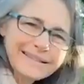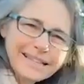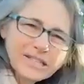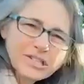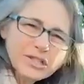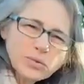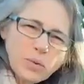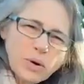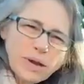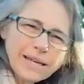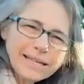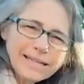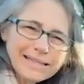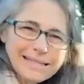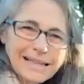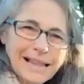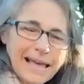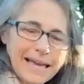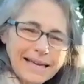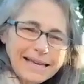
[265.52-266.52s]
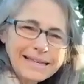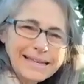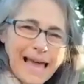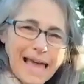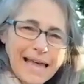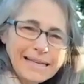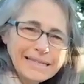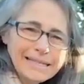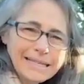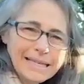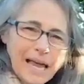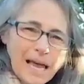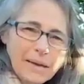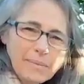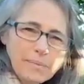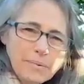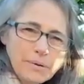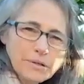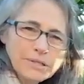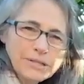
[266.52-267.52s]
this one is like
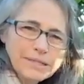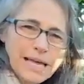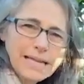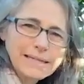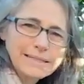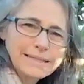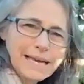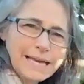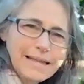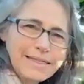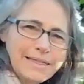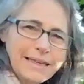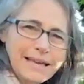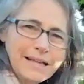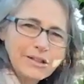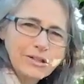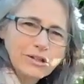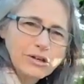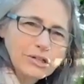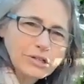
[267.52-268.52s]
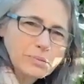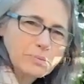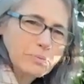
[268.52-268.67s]
99%, I think looks